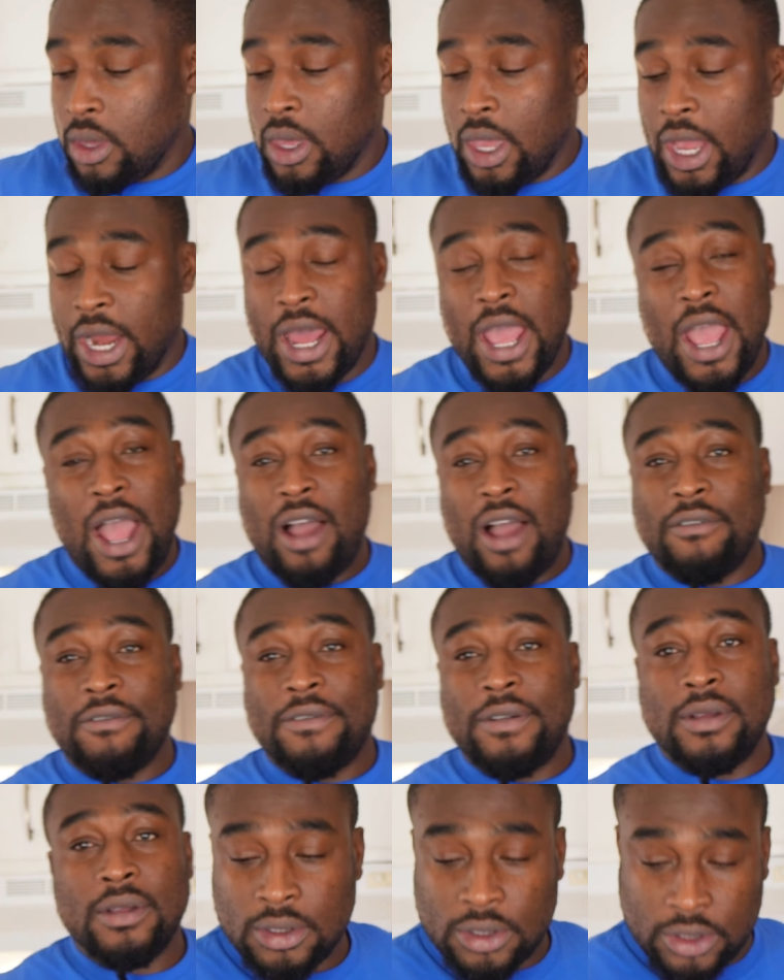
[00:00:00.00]
And I have
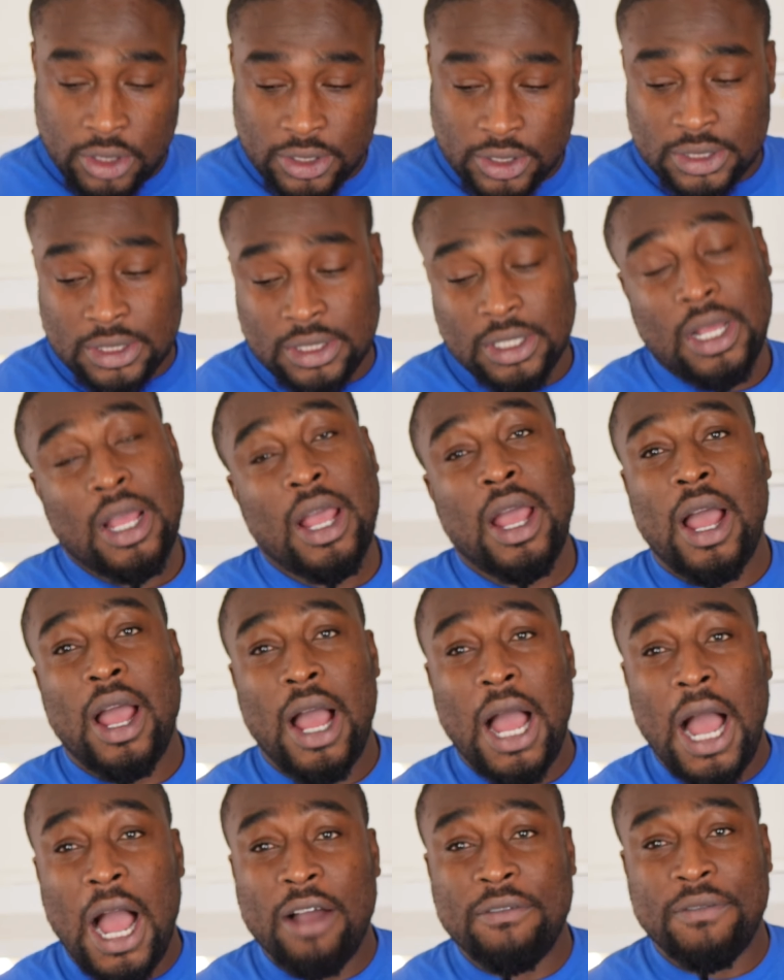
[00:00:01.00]
just
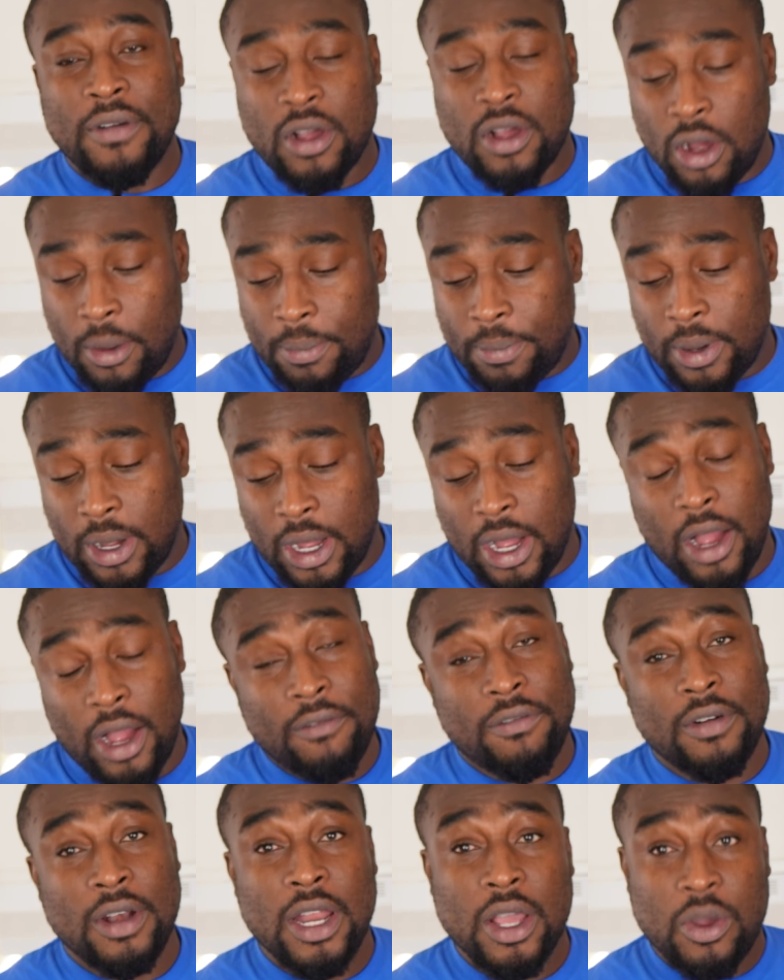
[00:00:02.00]
half a cup
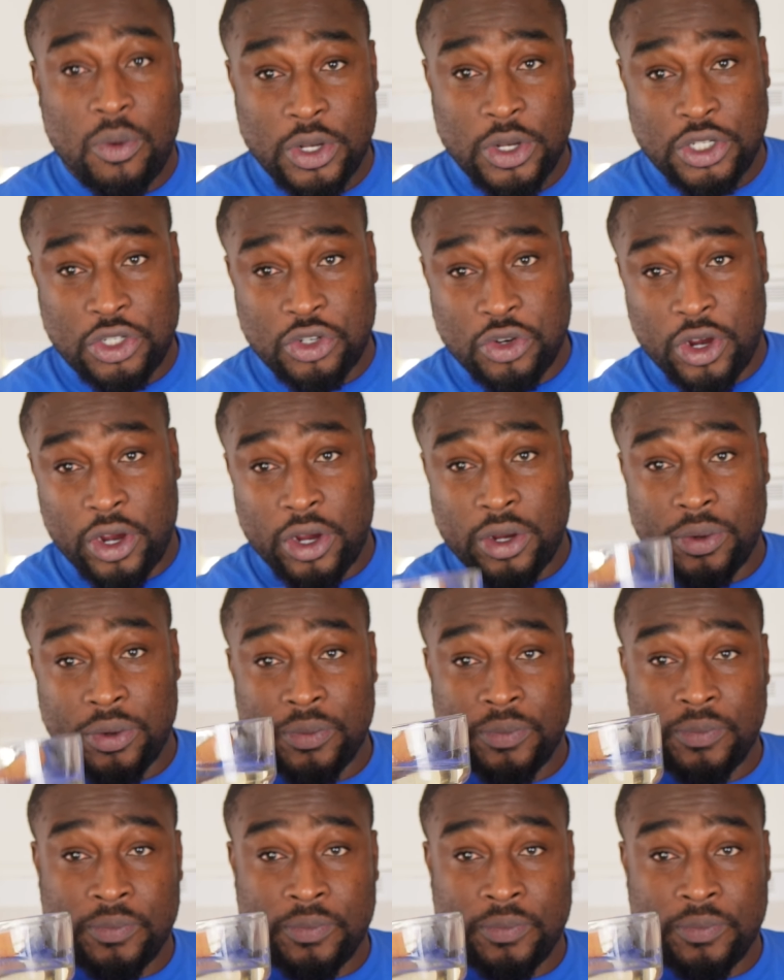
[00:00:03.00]
of liquid sugar.